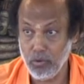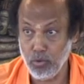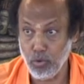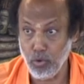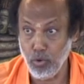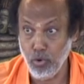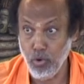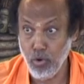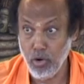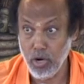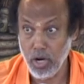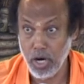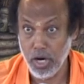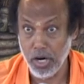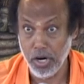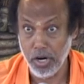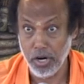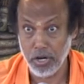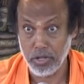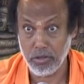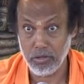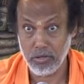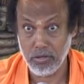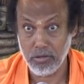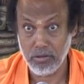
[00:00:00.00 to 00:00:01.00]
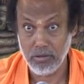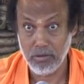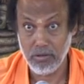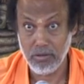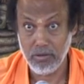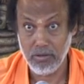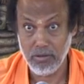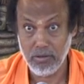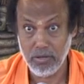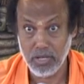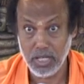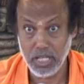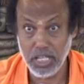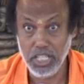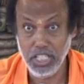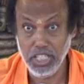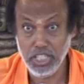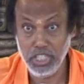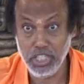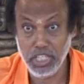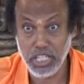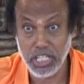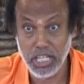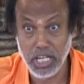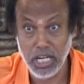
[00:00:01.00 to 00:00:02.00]
Whole Earth.
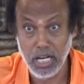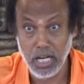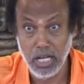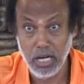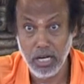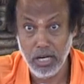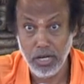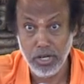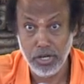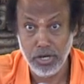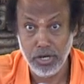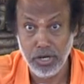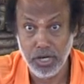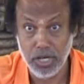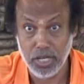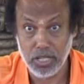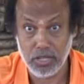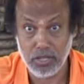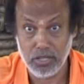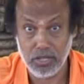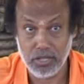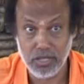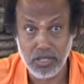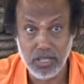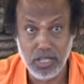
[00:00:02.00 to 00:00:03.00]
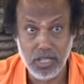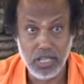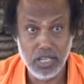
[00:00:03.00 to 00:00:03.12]
In general, Earth,